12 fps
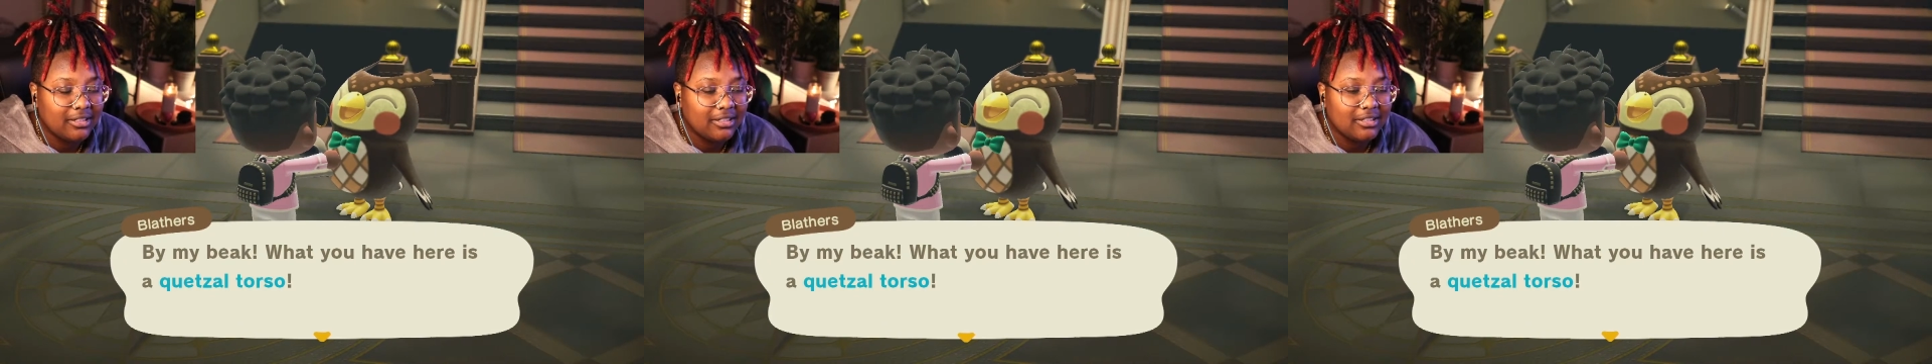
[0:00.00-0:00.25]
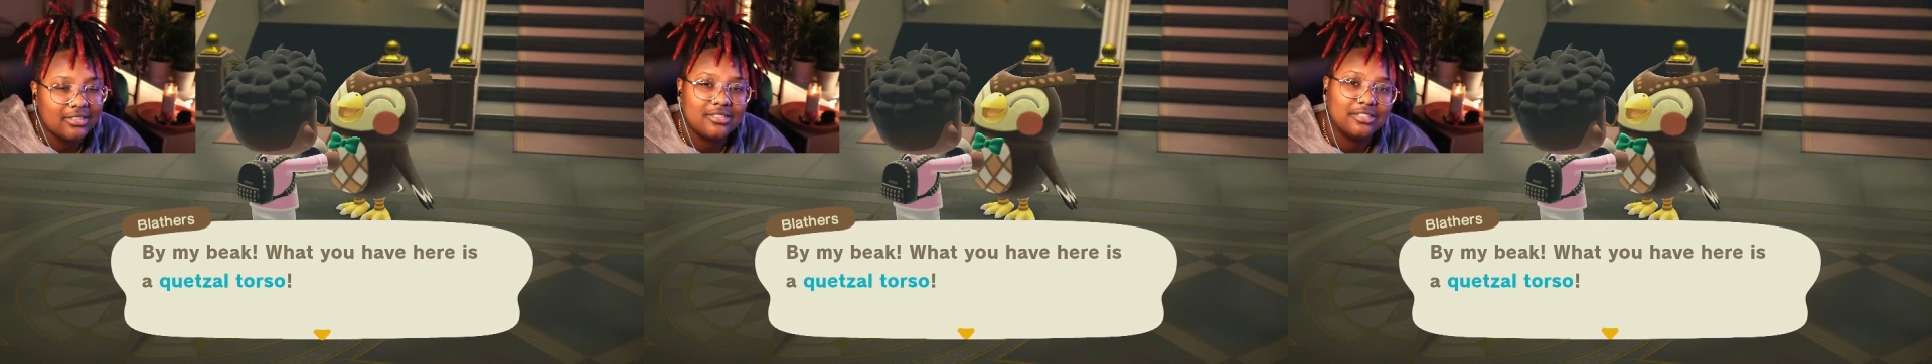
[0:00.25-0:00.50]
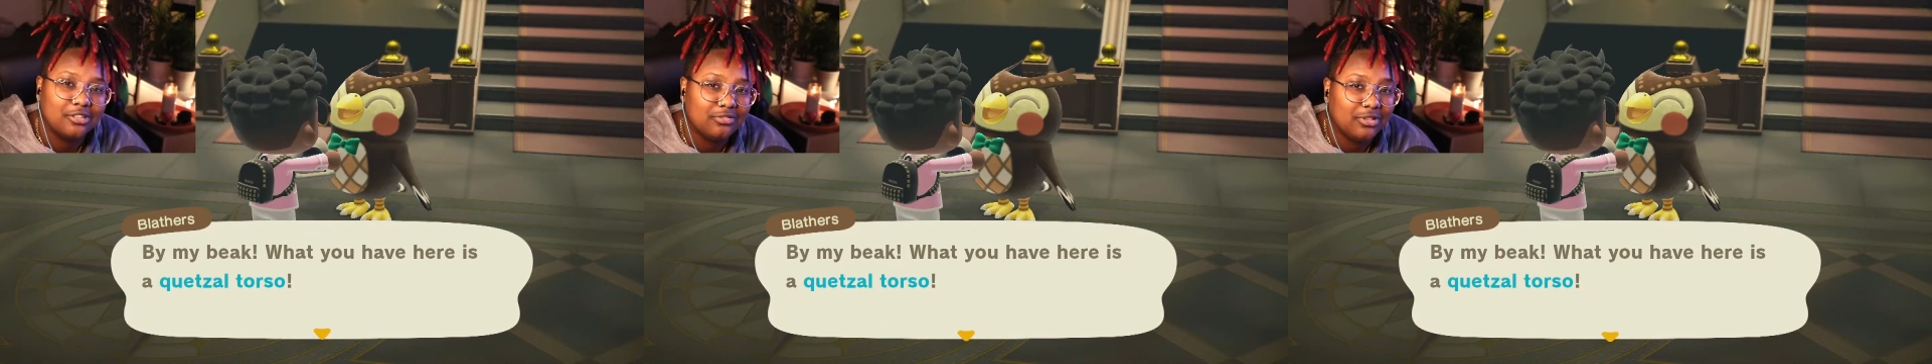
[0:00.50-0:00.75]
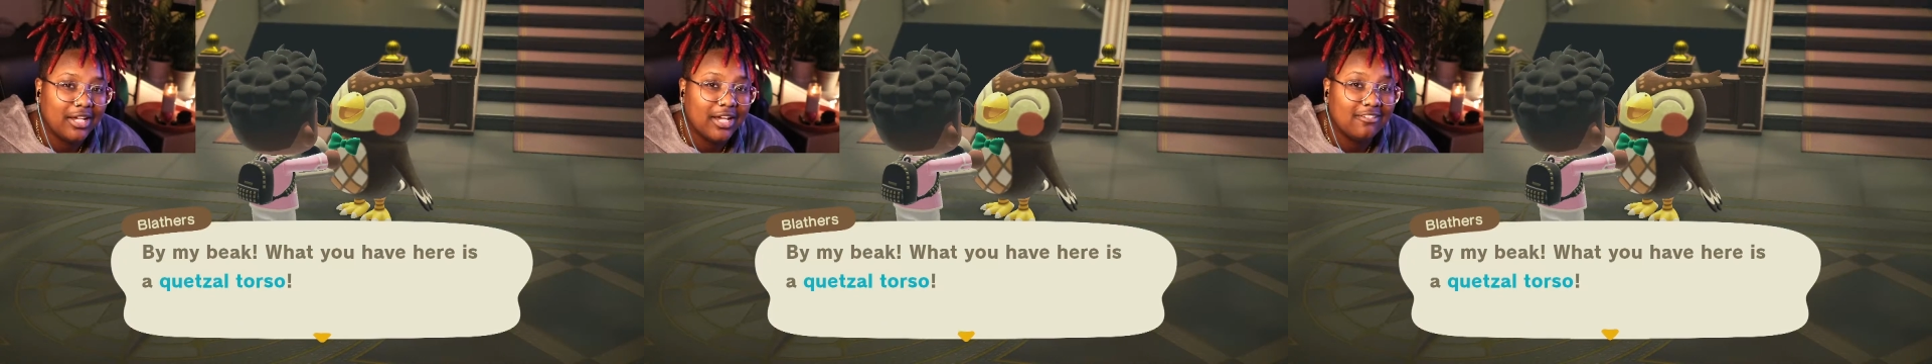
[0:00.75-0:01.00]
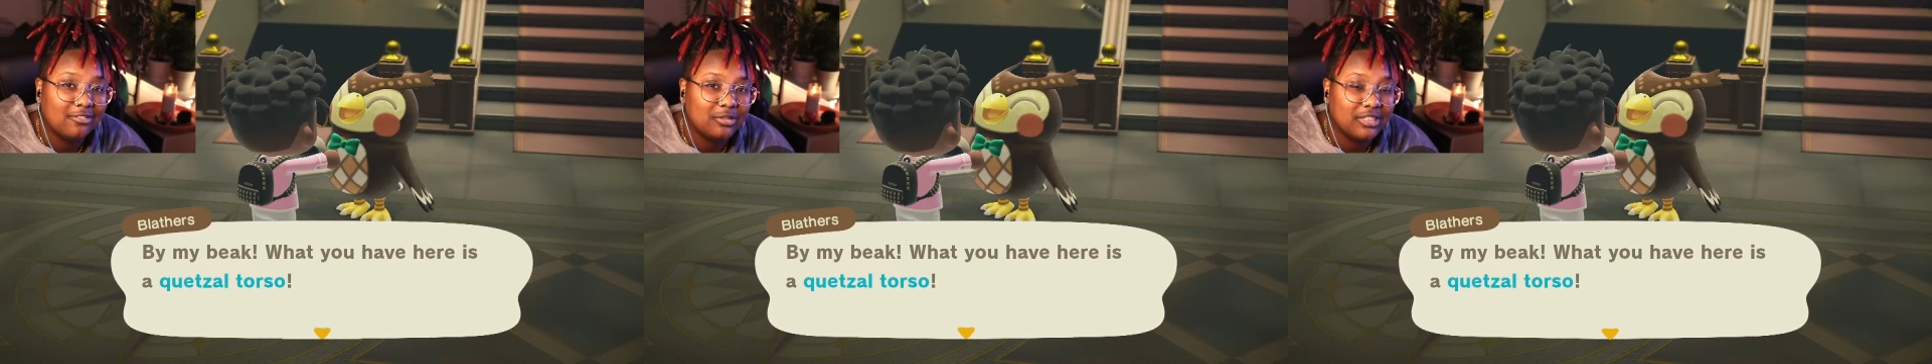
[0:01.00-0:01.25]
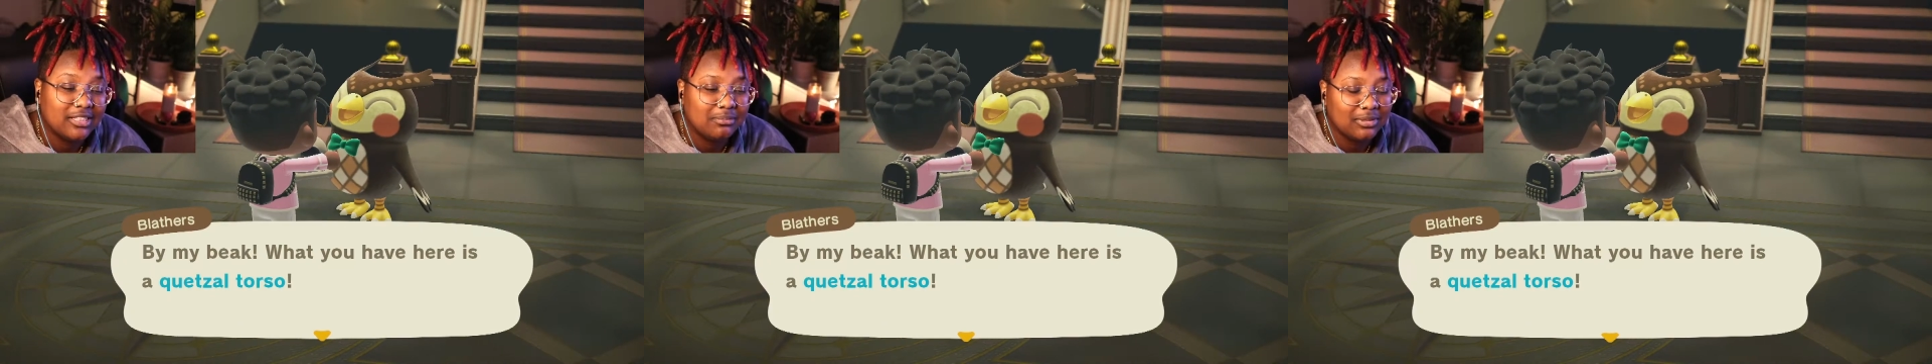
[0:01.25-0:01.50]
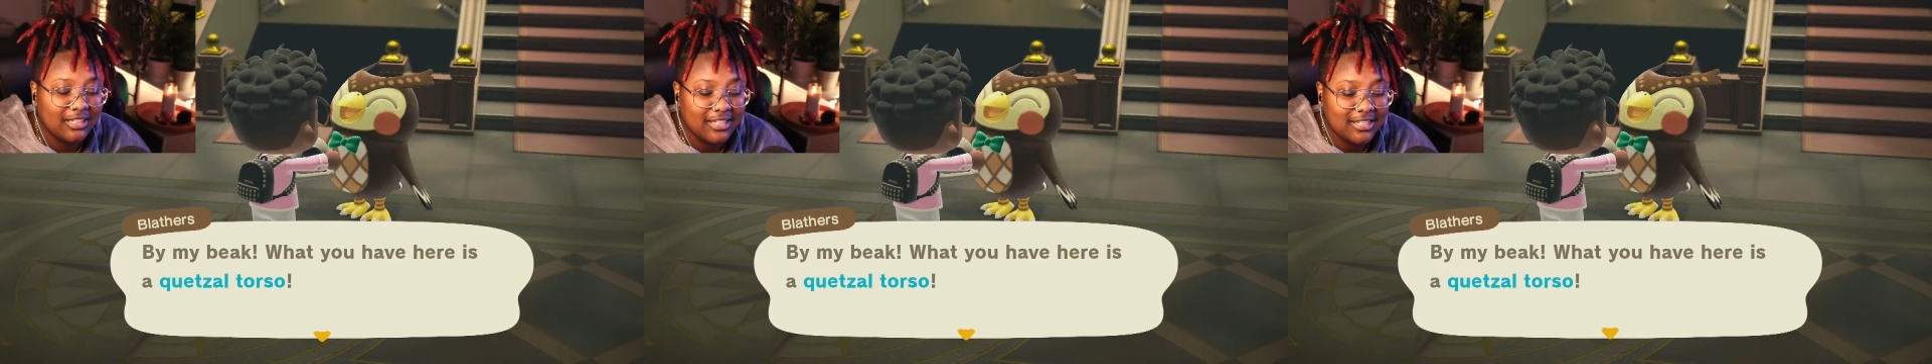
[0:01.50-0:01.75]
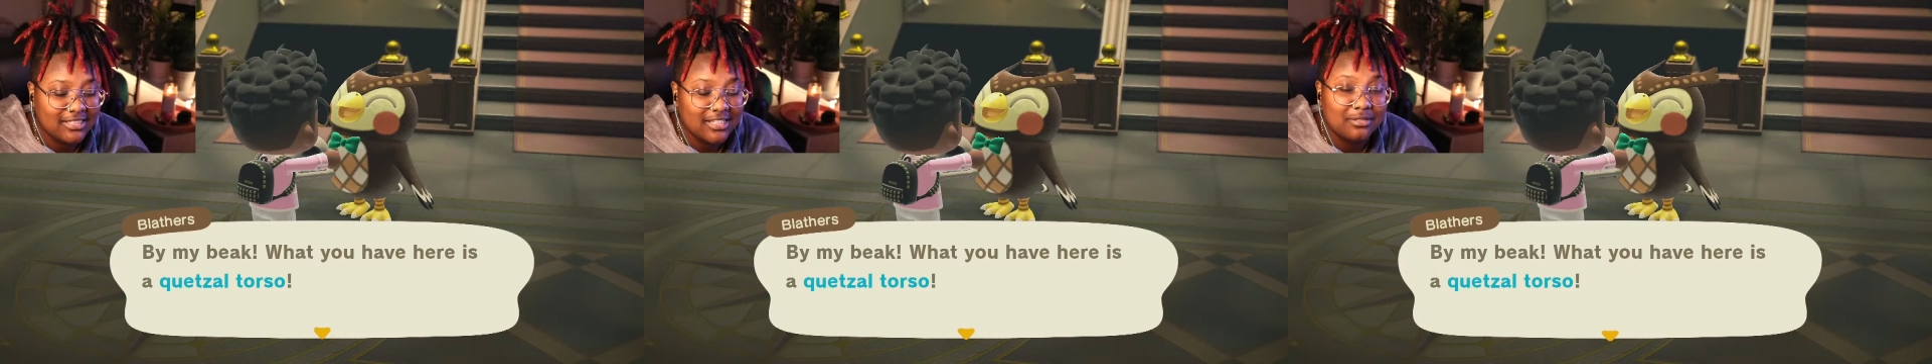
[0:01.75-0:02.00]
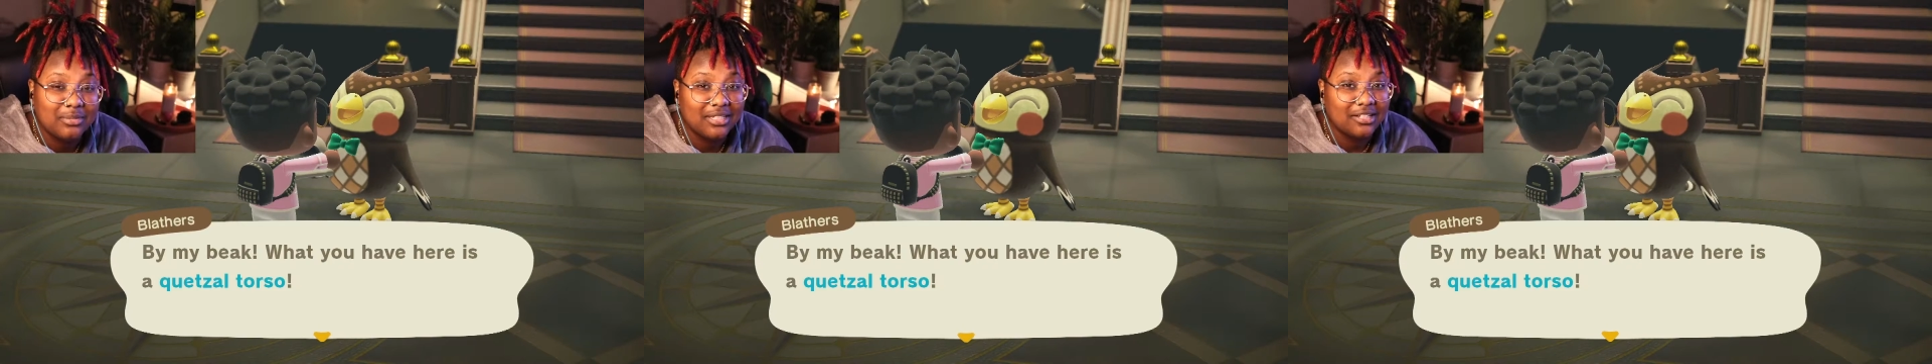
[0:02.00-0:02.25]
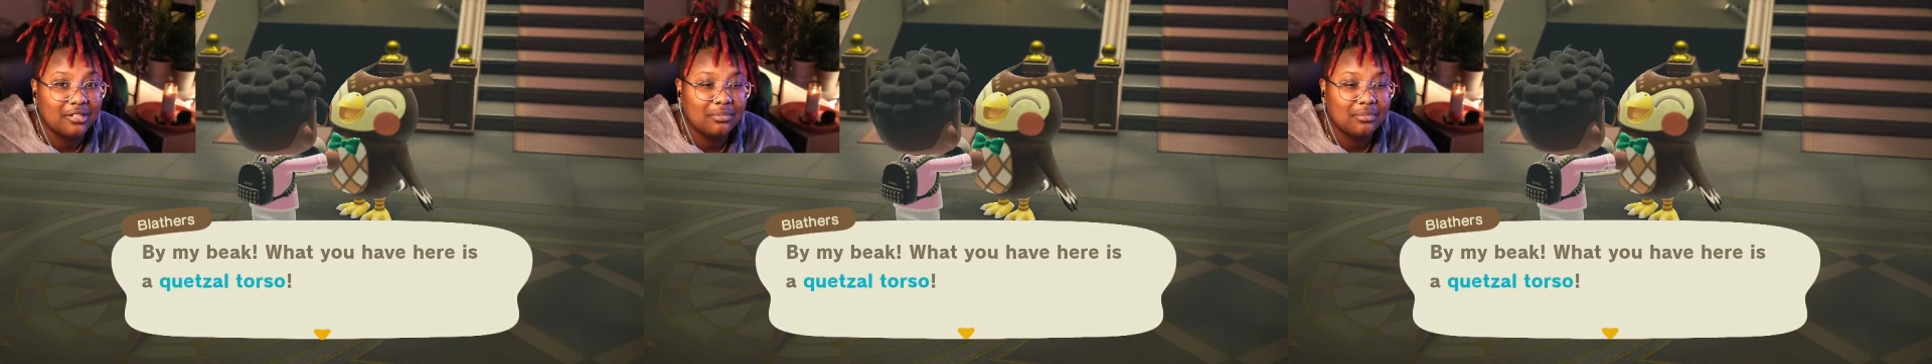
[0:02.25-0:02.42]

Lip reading: so if you have one, please hit me up.